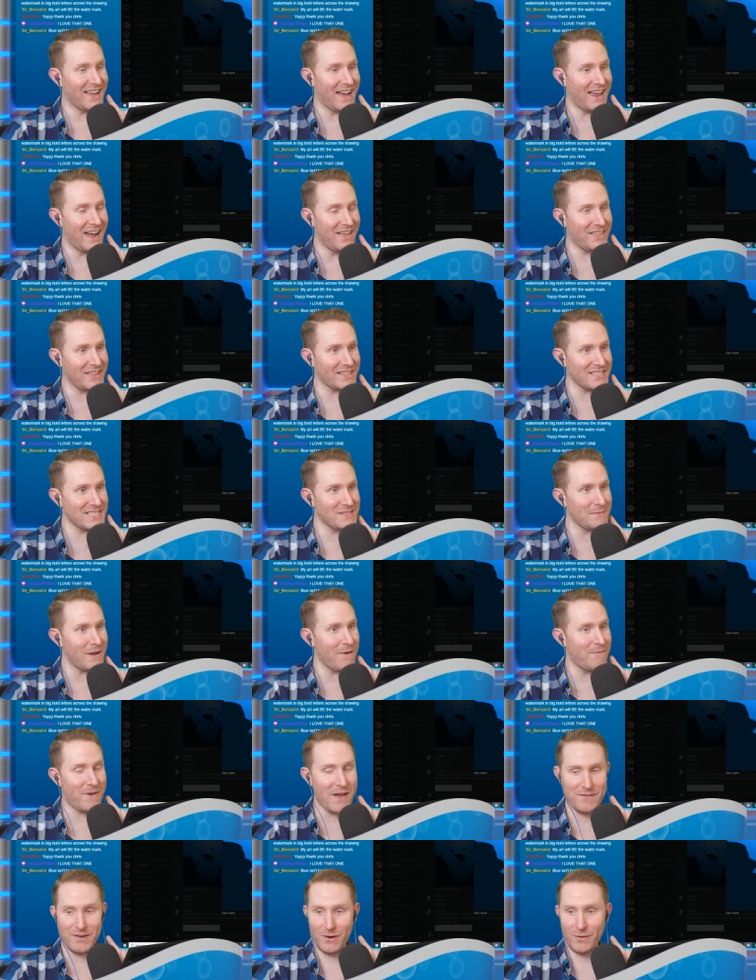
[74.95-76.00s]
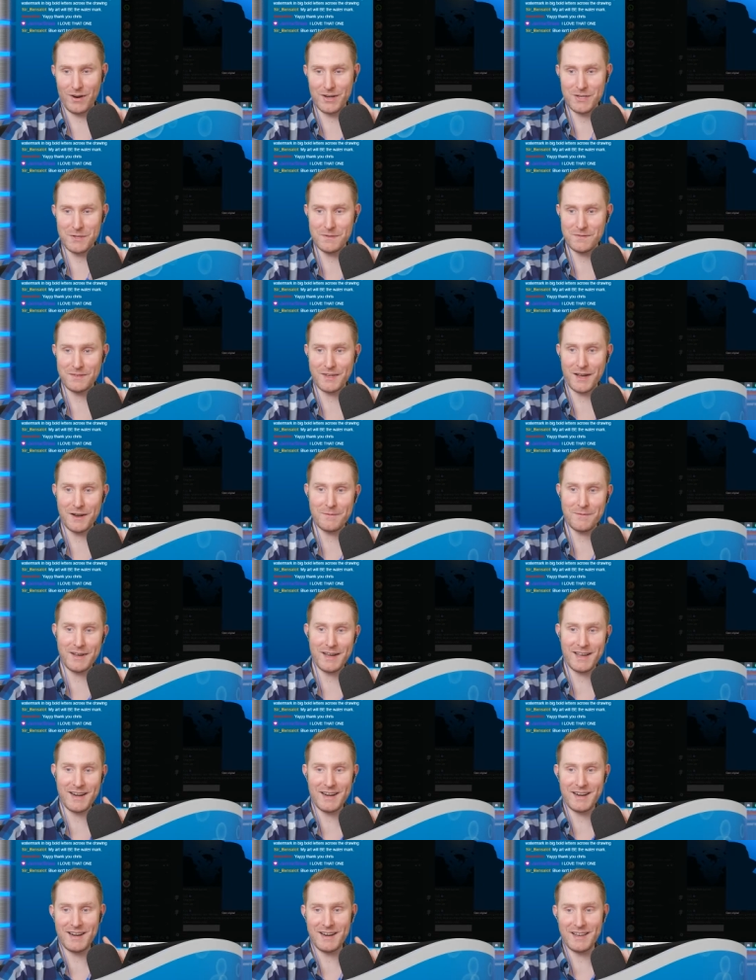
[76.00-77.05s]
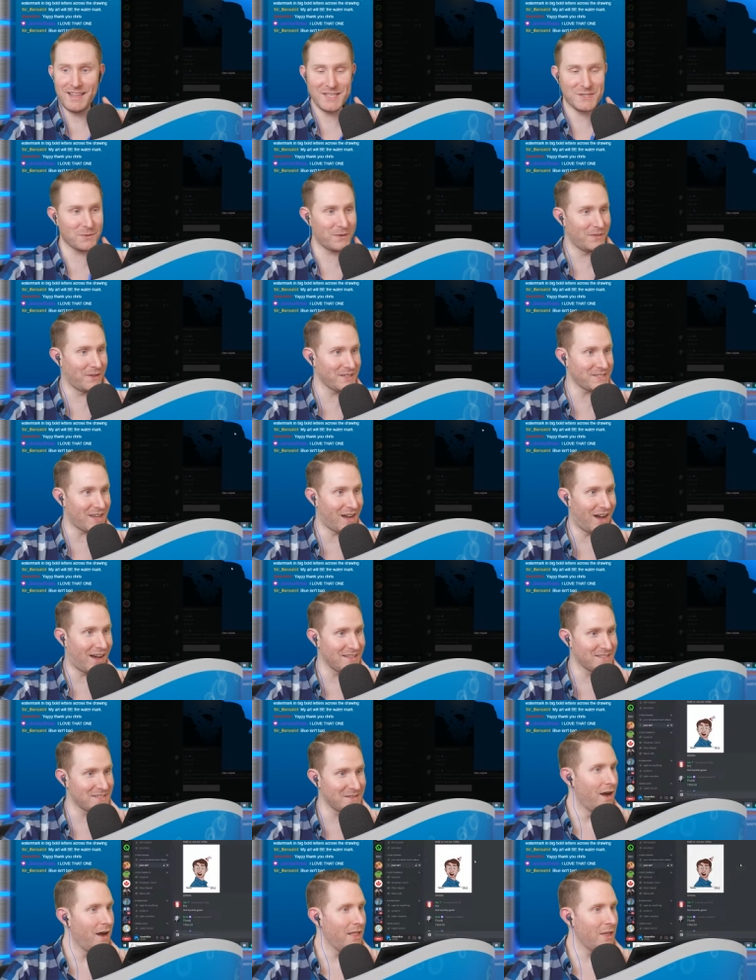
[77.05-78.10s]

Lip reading: I think this is my favorite one you've done, man. This one looks awesome.